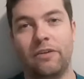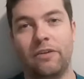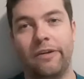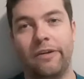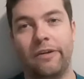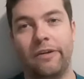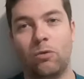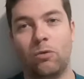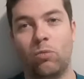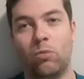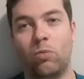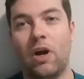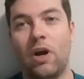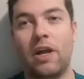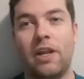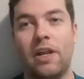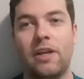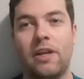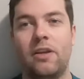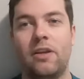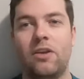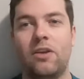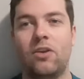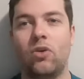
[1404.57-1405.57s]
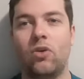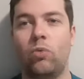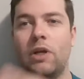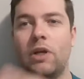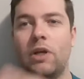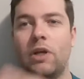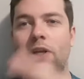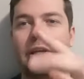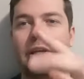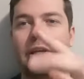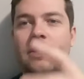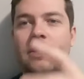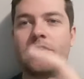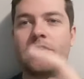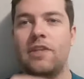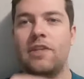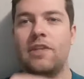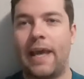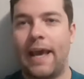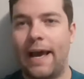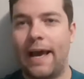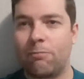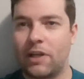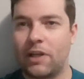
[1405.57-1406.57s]
what is the
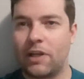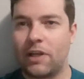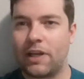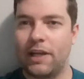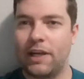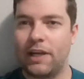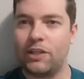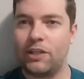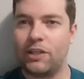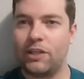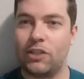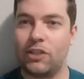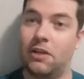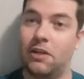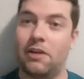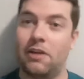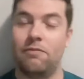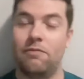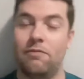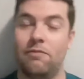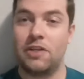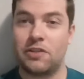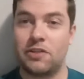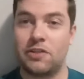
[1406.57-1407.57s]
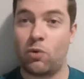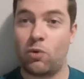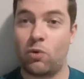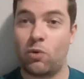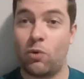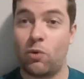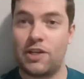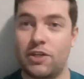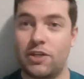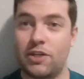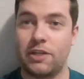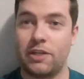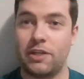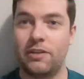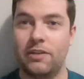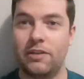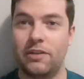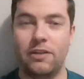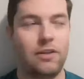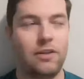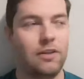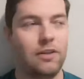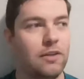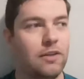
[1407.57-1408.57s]
application of this question?
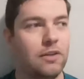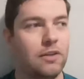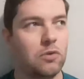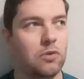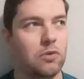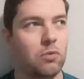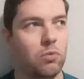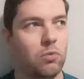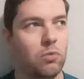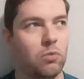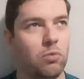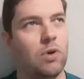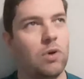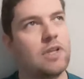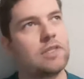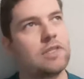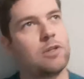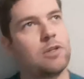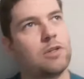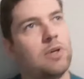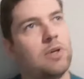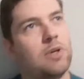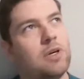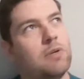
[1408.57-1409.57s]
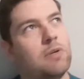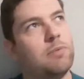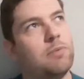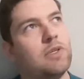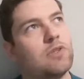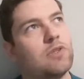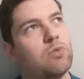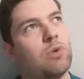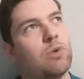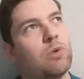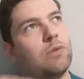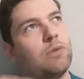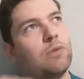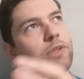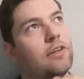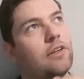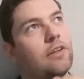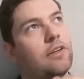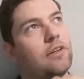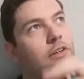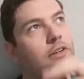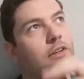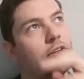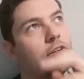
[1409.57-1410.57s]
What is the purpose? What are we
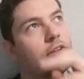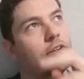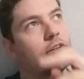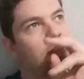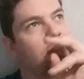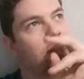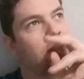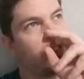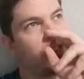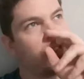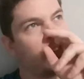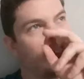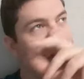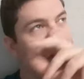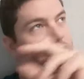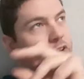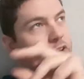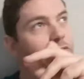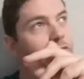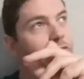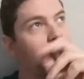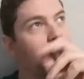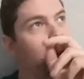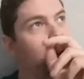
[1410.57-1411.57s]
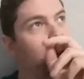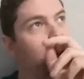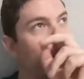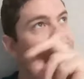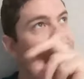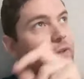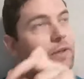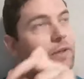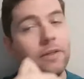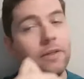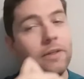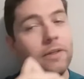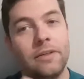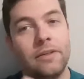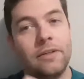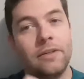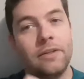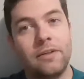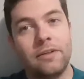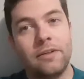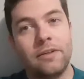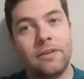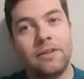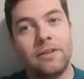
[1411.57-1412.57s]
trying to discover here?
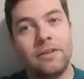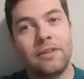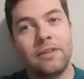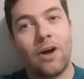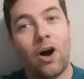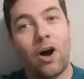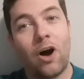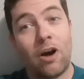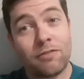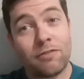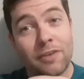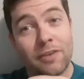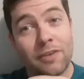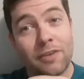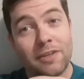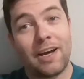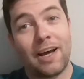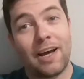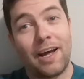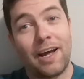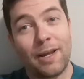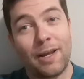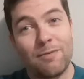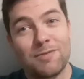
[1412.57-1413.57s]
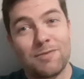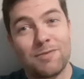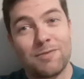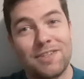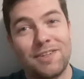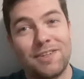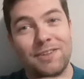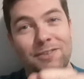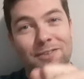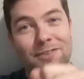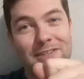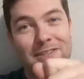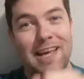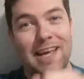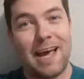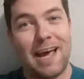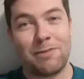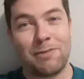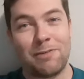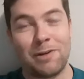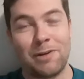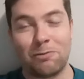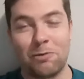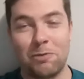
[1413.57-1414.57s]
Oftentimes, what's
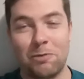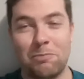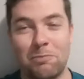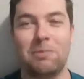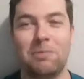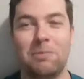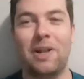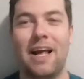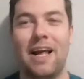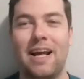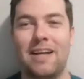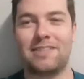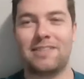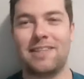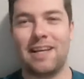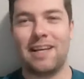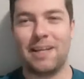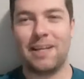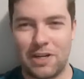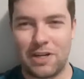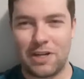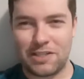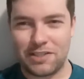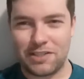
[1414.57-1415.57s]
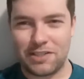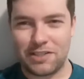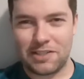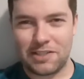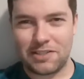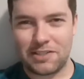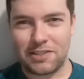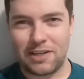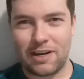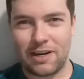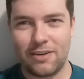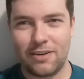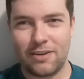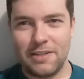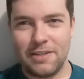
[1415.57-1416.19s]
happening when people ask that question is they're